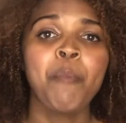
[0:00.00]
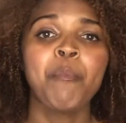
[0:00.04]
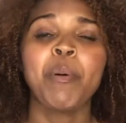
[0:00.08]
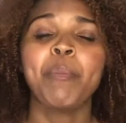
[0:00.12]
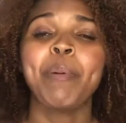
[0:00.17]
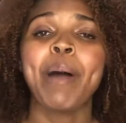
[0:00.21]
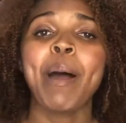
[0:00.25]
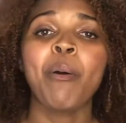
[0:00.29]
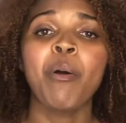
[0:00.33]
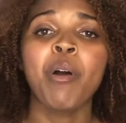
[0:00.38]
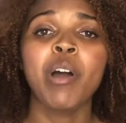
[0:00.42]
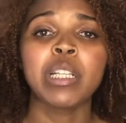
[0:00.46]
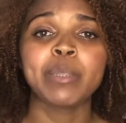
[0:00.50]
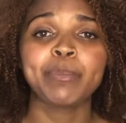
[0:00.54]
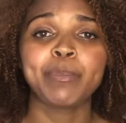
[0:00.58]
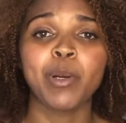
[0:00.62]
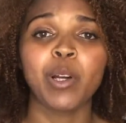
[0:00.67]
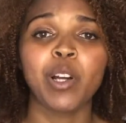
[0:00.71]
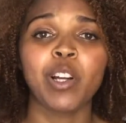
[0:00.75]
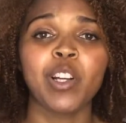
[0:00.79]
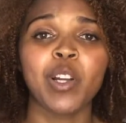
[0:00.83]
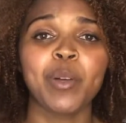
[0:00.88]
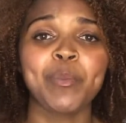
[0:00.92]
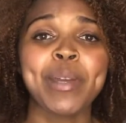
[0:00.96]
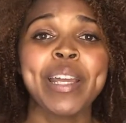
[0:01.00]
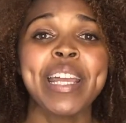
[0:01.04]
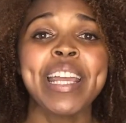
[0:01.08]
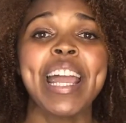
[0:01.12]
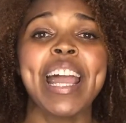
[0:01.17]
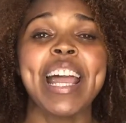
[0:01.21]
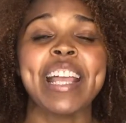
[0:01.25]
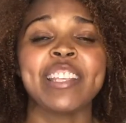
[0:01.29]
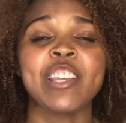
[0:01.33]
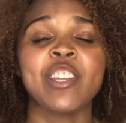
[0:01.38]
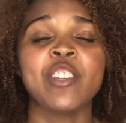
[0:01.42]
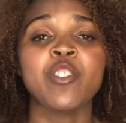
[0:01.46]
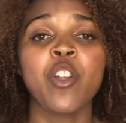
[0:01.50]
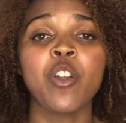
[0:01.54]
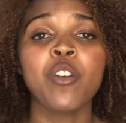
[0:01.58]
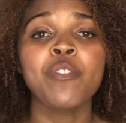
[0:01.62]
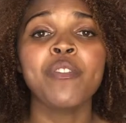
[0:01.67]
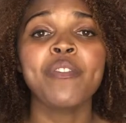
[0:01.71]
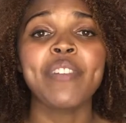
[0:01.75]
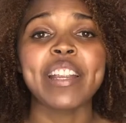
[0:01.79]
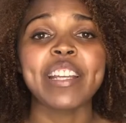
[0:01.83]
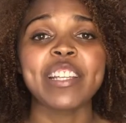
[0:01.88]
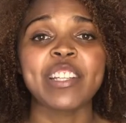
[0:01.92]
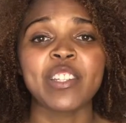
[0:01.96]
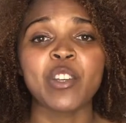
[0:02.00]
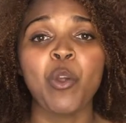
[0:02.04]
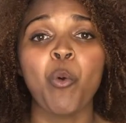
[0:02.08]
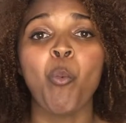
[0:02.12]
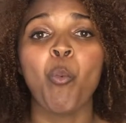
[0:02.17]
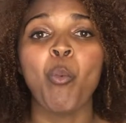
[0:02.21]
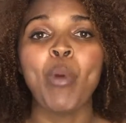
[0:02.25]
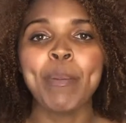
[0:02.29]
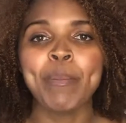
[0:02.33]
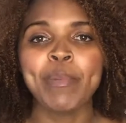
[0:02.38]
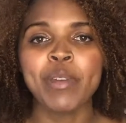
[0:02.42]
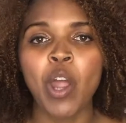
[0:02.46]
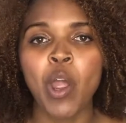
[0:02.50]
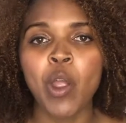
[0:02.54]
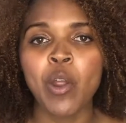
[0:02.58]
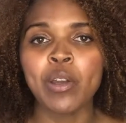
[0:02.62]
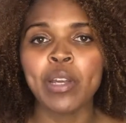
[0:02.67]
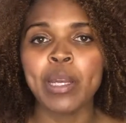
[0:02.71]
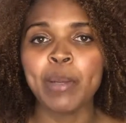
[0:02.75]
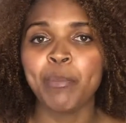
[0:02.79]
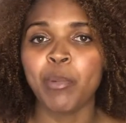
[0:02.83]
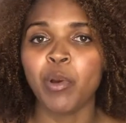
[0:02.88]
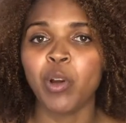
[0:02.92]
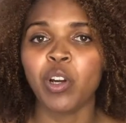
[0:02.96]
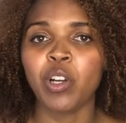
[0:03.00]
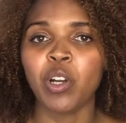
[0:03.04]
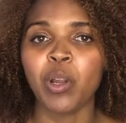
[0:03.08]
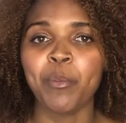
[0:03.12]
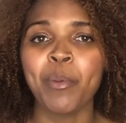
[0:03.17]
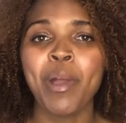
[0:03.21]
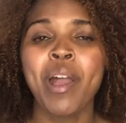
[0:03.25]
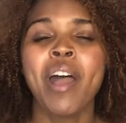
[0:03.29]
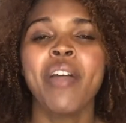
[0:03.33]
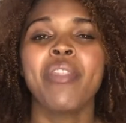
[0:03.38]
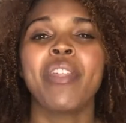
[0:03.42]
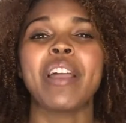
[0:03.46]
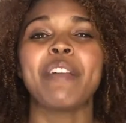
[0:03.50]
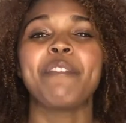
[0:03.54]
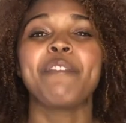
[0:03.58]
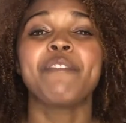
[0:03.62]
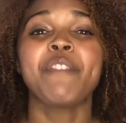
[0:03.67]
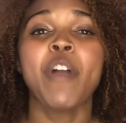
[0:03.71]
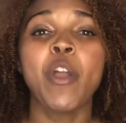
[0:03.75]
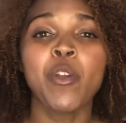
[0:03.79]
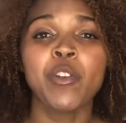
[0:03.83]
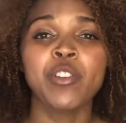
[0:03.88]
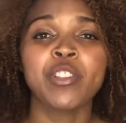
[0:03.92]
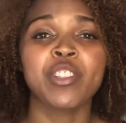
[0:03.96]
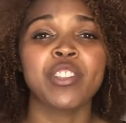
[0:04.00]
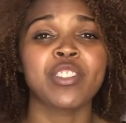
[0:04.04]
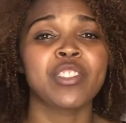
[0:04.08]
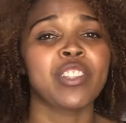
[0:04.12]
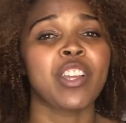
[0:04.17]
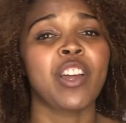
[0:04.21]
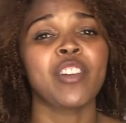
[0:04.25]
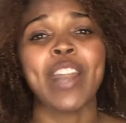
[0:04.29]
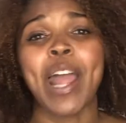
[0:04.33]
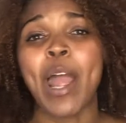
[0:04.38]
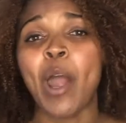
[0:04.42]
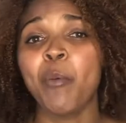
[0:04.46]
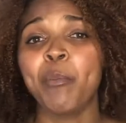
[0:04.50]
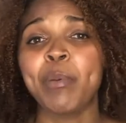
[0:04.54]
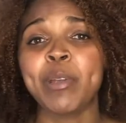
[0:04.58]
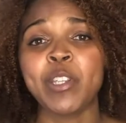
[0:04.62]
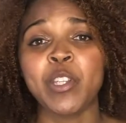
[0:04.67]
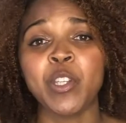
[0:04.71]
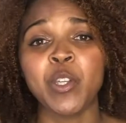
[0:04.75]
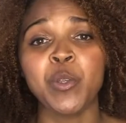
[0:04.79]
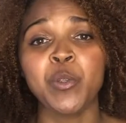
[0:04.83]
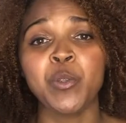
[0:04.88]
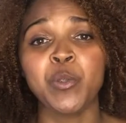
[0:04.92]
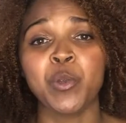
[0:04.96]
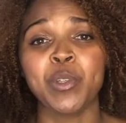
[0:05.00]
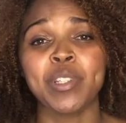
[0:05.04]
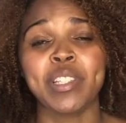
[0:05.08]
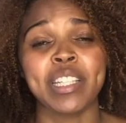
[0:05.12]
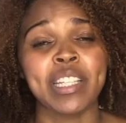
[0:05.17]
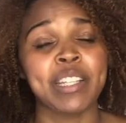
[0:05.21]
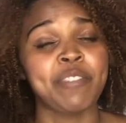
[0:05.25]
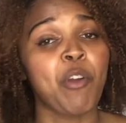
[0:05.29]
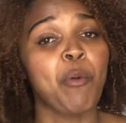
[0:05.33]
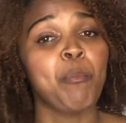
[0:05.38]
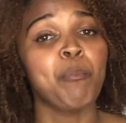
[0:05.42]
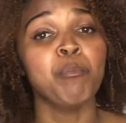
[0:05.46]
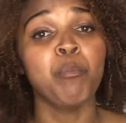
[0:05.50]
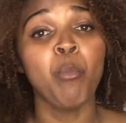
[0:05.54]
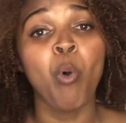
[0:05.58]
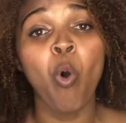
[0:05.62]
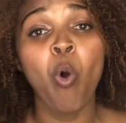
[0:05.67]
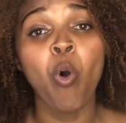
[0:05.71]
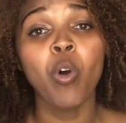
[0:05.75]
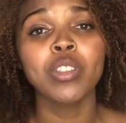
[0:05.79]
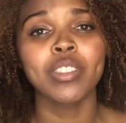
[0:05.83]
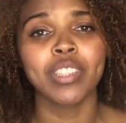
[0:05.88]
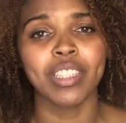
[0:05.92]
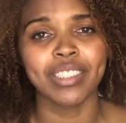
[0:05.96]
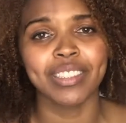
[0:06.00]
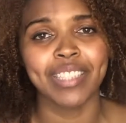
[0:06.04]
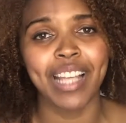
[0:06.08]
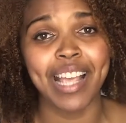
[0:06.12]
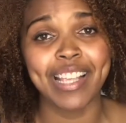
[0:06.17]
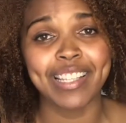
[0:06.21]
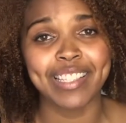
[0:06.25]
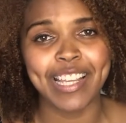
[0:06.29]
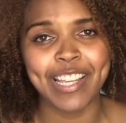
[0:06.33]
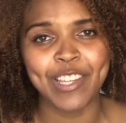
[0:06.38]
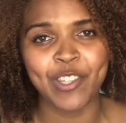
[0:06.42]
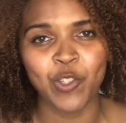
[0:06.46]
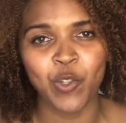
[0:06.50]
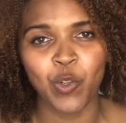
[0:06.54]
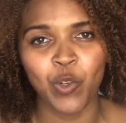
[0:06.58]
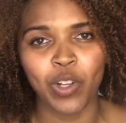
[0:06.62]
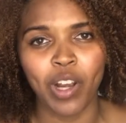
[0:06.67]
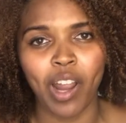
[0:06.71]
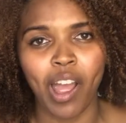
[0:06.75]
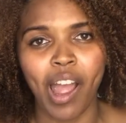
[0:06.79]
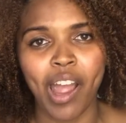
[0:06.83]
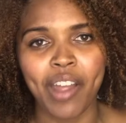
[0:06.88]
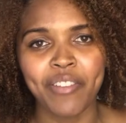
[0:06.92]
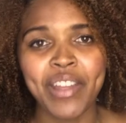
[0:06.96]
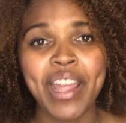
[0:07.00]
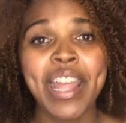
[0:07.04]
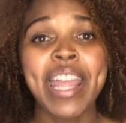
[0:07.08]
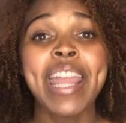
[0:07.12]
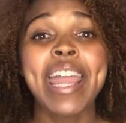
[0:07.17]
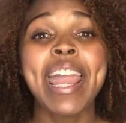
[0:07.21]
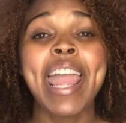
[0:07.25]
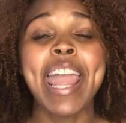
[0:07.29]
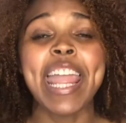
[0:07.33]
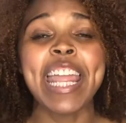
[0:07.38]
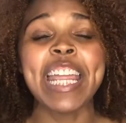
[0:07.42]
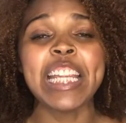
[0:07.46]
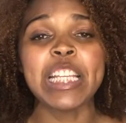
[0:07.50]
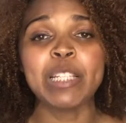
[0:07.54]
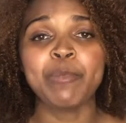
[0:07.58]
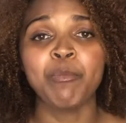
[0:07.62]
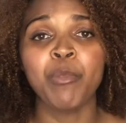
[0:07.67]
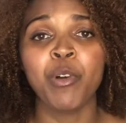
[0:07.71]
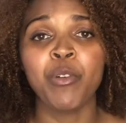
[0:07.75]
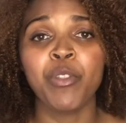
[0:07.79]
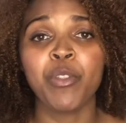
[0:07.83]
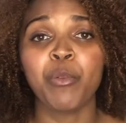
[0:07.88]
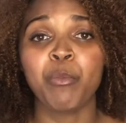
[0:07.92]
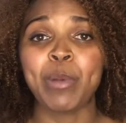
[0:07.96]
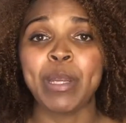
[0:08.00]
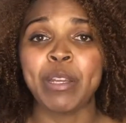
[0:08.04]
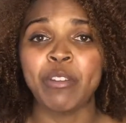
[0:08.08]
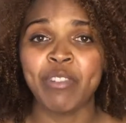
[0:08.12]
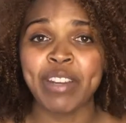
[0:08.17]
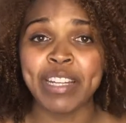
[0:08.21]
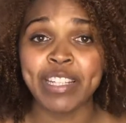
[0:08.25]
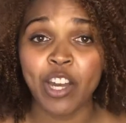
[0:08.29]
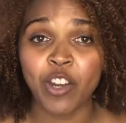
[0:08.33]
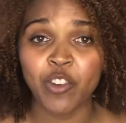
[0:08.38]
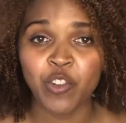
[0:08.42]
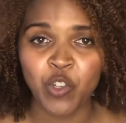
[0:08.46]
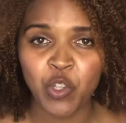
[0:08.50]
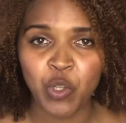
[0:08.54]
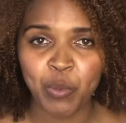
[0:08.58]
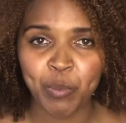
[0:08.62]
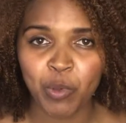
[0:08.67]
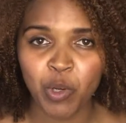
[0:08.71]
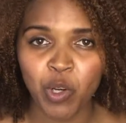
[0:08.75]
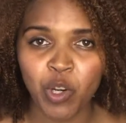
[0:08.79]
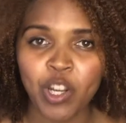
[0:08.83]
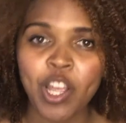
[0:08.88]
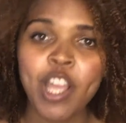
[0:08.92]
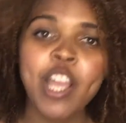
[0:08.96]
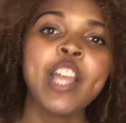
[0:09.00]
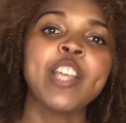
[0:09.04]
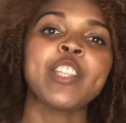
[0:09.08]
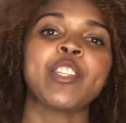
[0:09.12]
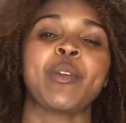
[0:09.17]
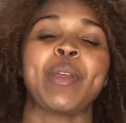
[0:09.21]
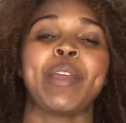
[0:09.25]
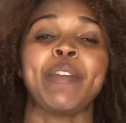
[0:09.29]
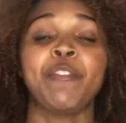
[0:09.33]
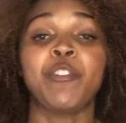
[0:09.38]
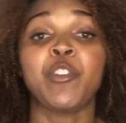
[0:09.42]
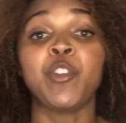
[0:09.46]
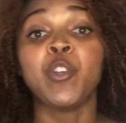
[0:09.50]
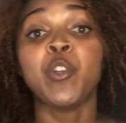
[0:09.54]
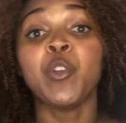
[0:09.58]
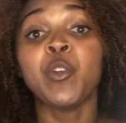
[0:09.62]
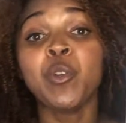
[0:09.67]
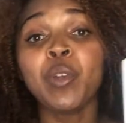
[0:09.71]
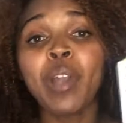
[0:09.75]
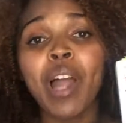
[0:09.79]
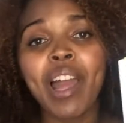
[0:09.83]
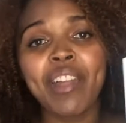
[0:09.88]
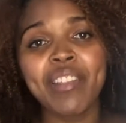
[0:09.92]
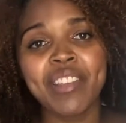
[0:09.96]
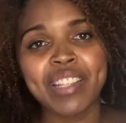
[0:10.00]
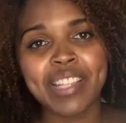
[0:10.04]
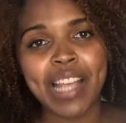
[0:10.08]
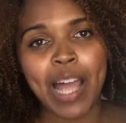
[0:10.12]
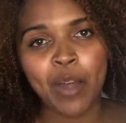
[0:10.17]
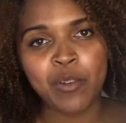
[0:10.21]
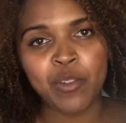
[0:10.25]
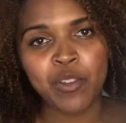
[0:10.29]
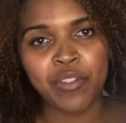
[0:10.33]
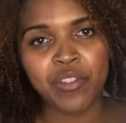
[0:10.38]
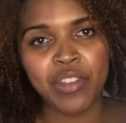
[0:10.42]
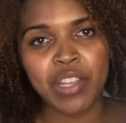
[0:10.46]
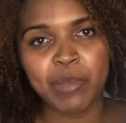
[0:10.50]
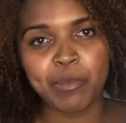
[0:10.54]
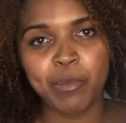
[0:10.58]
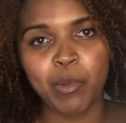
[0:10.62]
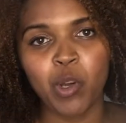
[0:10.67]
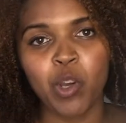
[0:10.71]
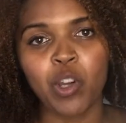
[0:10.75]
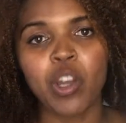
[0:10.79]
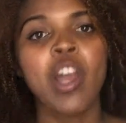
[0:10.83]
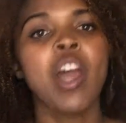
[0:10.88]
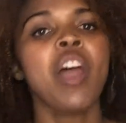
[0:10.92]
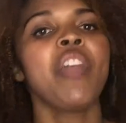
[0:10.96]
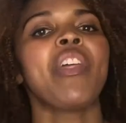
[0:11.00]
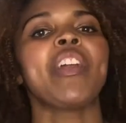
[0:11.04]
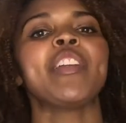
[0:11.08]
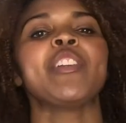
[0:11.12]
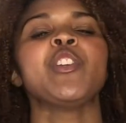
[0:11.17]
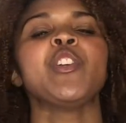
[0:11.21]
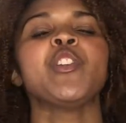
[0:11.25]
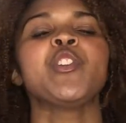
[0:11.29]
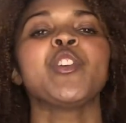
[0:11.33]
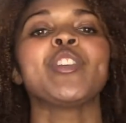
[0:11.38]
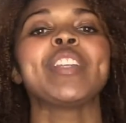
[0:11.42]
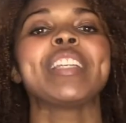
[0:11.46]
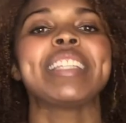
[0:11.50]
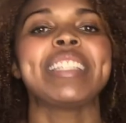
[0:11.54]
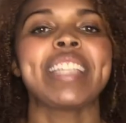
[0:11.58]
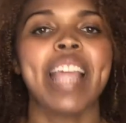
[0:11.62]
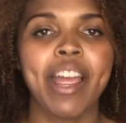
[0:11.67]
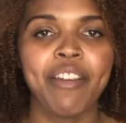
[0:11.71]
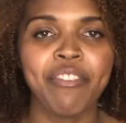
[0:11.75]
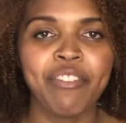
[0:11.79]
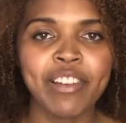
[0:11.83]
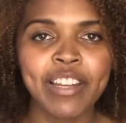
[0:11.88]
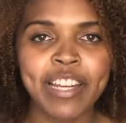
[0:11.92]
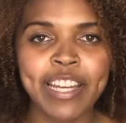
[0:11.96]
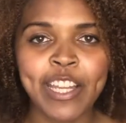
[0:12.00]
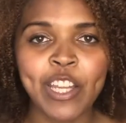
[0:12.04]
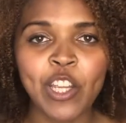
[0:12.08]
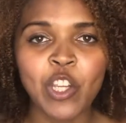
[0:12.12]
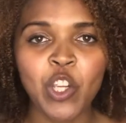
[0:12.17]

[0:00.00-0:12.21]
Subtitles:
PropelHer's book club is a non-fiction, women-only book club that focuses on helping you to achieve more success in your life. Each month we read a new book, so if you like the sound of this book, then you should definitely